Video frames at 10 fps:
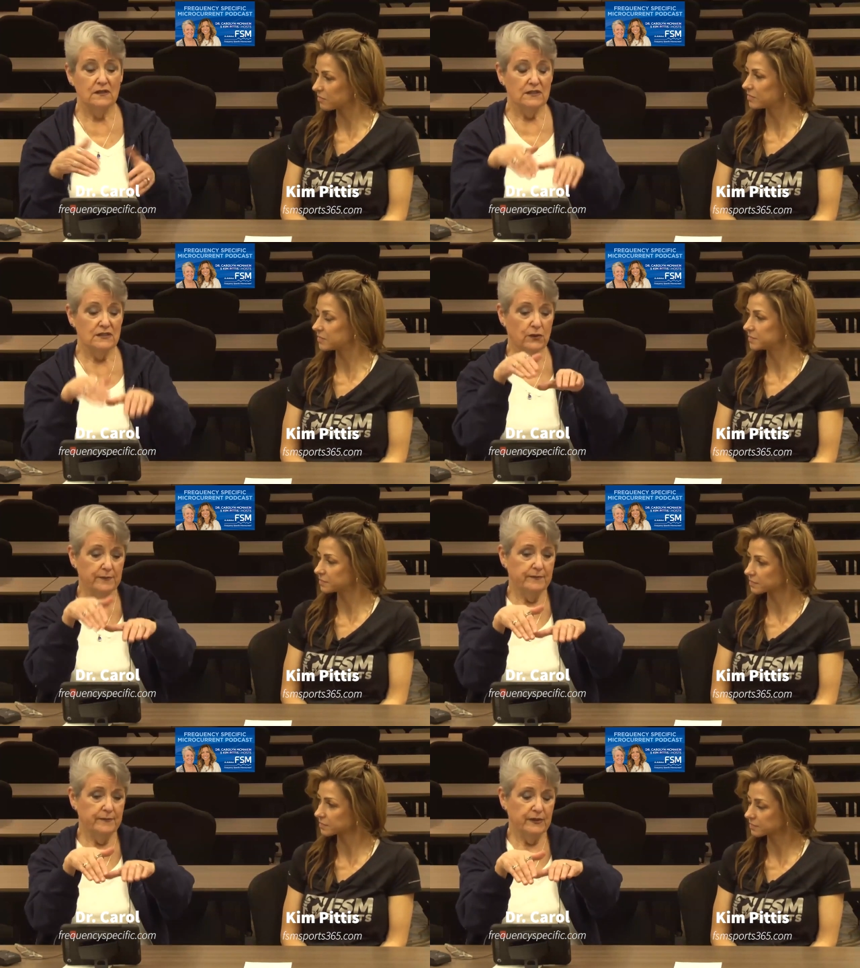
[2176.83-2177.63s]
Speaker 1: So,
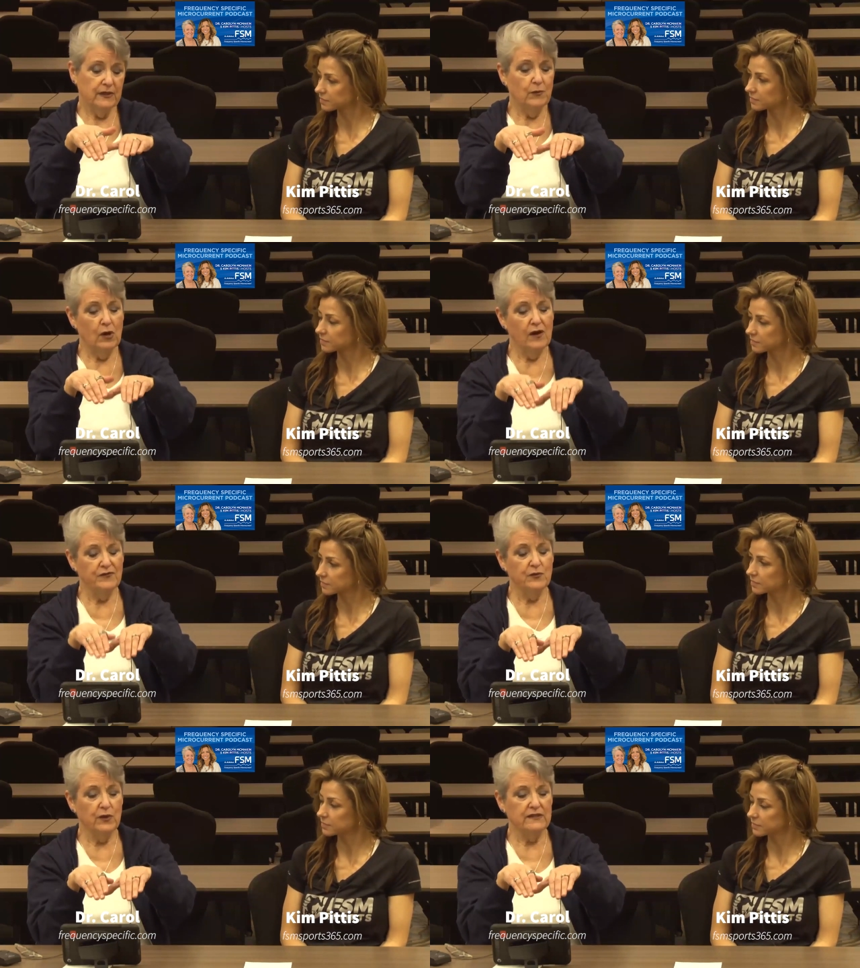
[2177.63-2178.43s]
you come off
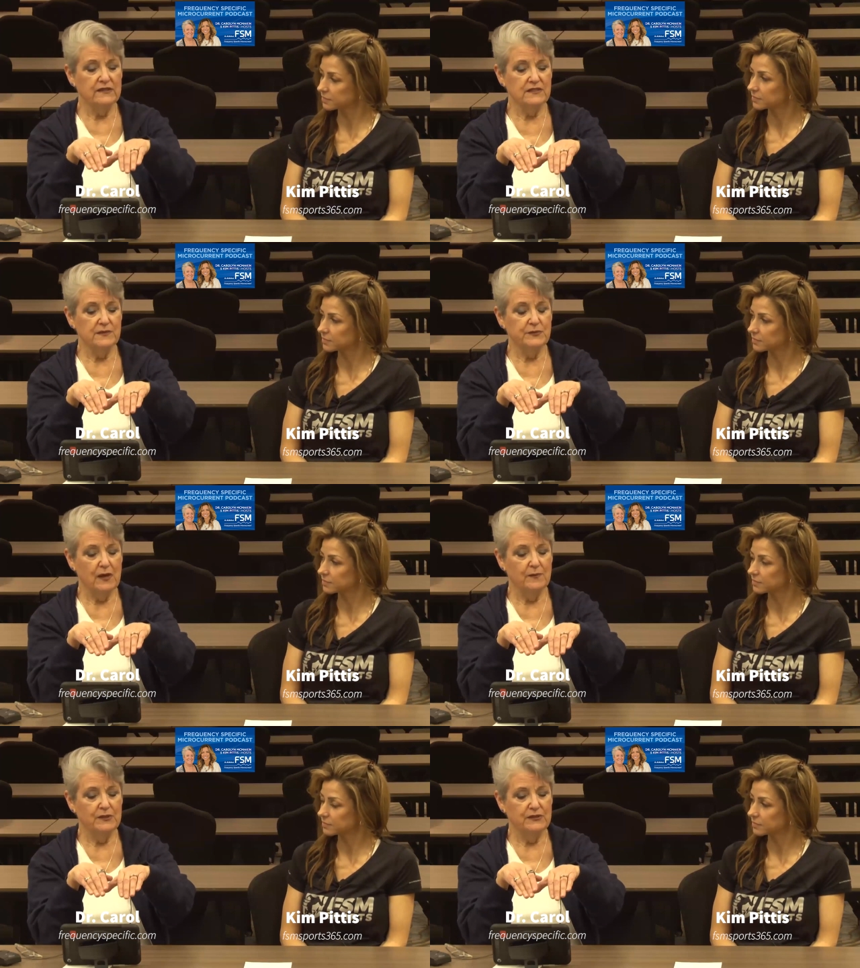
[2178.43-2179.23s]
the rectus
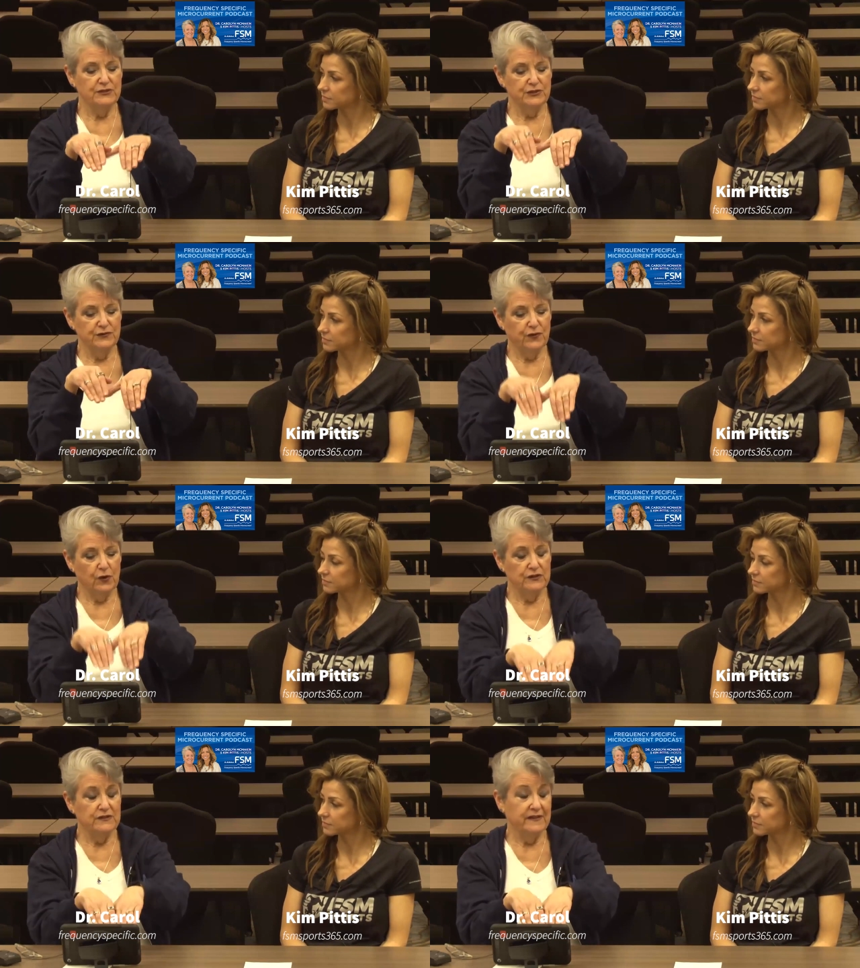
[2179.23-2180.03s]
abdominis, you
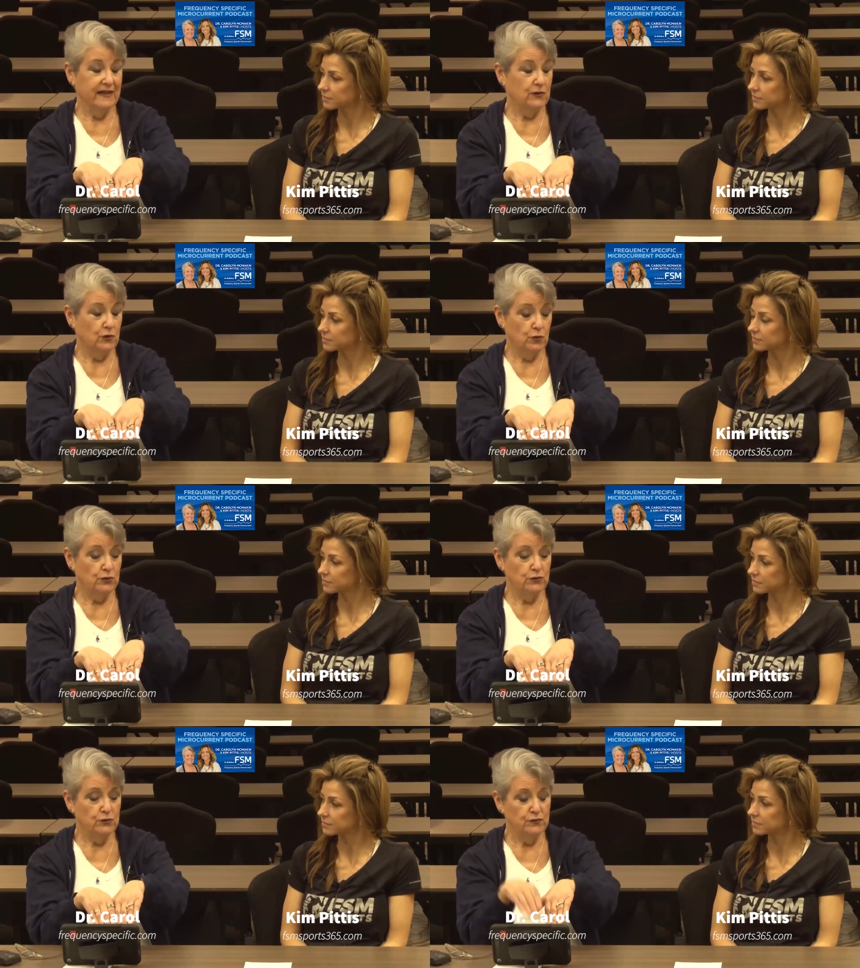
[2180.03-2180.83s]
fall into that
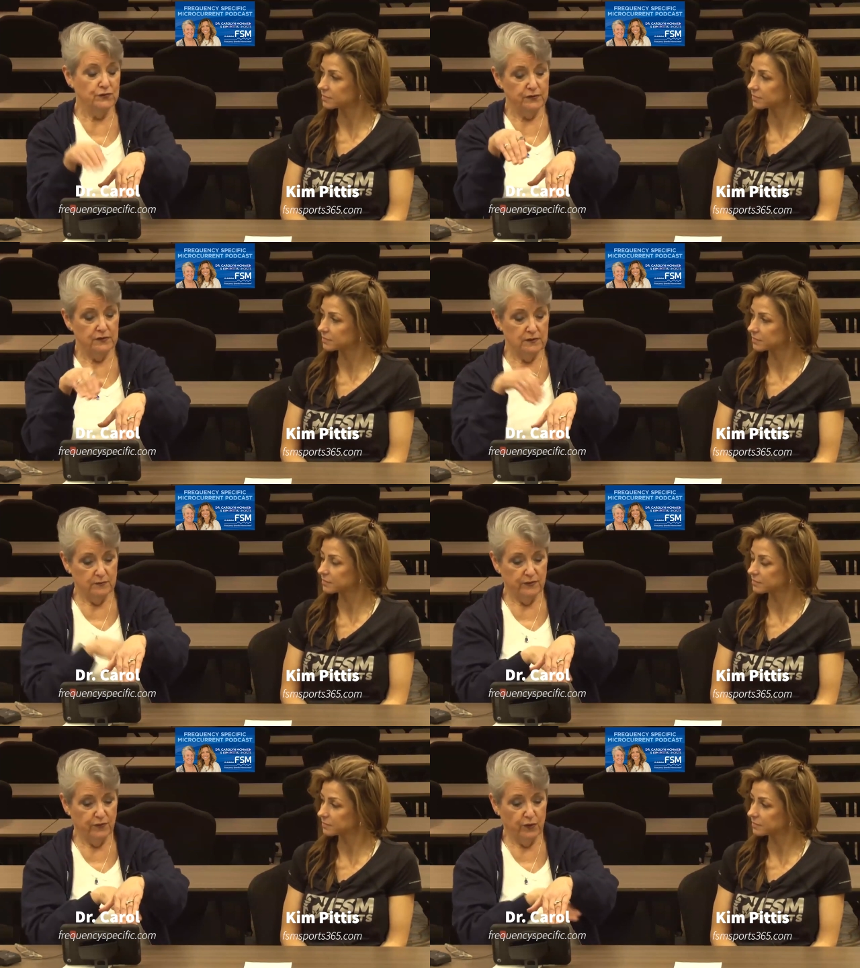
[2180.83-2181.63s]
groove,
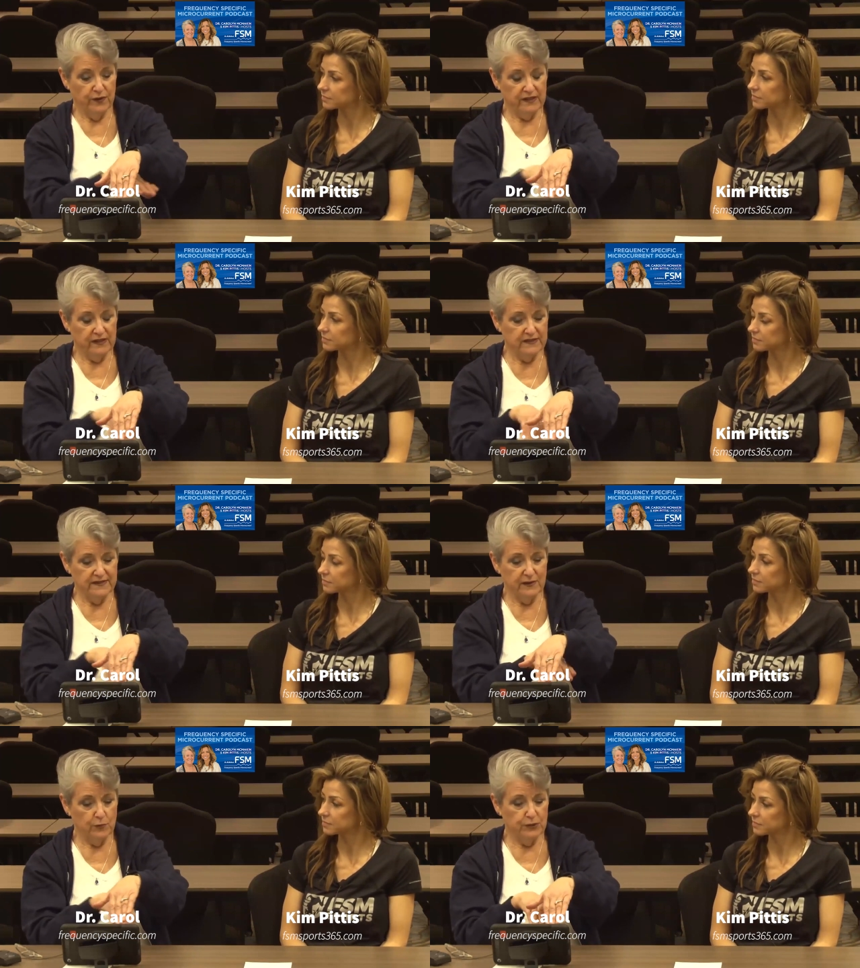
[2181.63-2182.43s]
before you get to
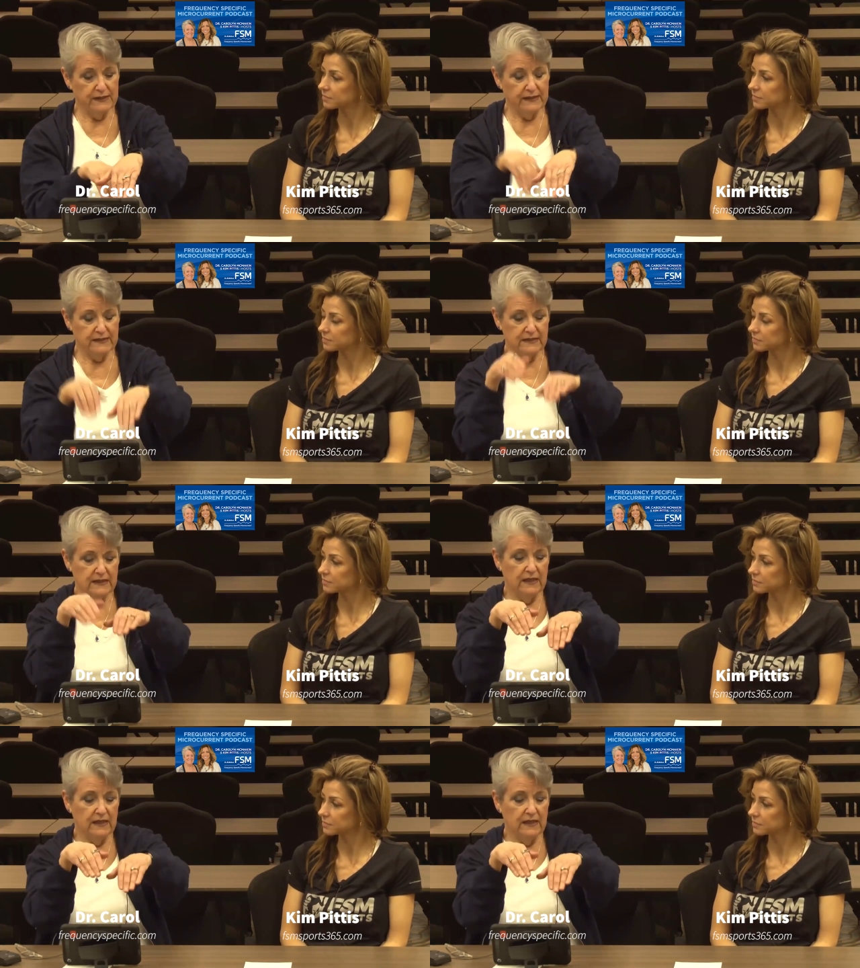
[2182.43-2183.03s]
the obliques,